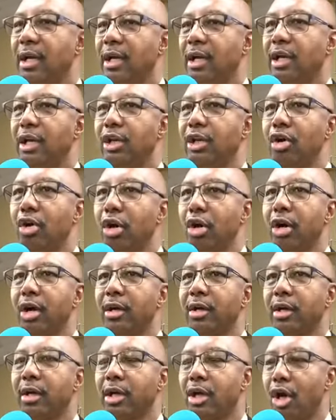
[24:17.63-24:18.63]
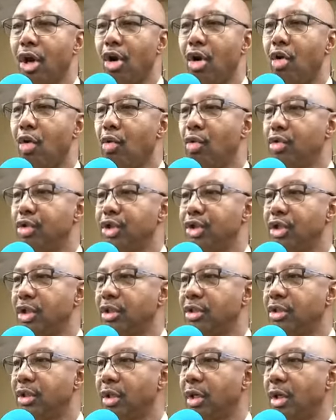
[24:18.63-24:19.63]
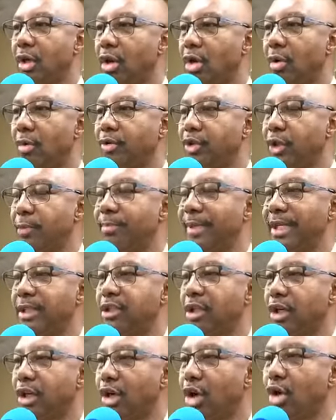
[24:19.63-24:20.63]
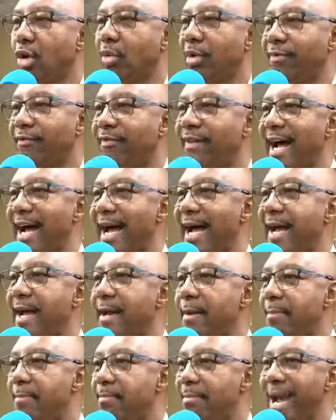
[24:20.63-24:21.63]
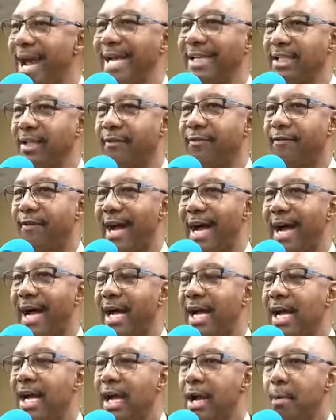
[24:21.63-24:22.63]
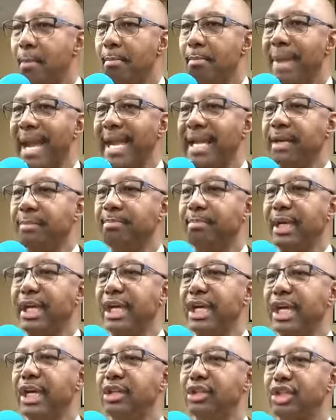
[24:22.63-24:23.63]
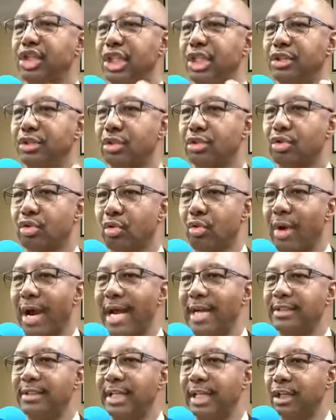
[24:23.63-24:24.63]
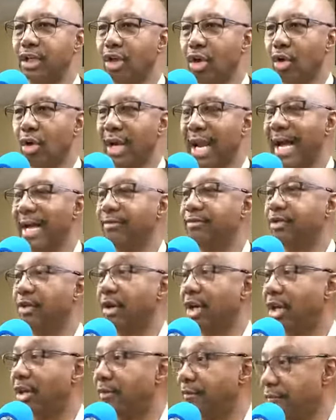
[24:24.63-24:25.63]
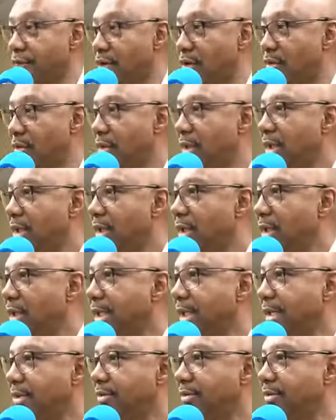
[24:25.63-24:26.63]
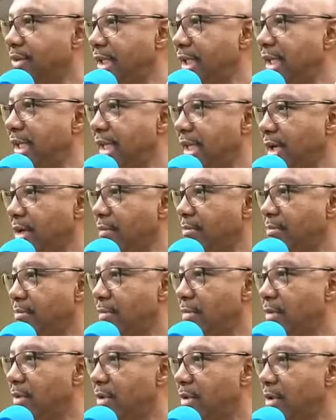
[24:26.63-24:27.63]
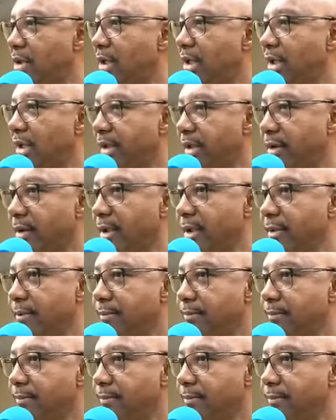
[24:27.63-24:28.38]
your goal should, to, should be to glorify, magnify, make big Jesus Christ in your life so other folk can see him clearly.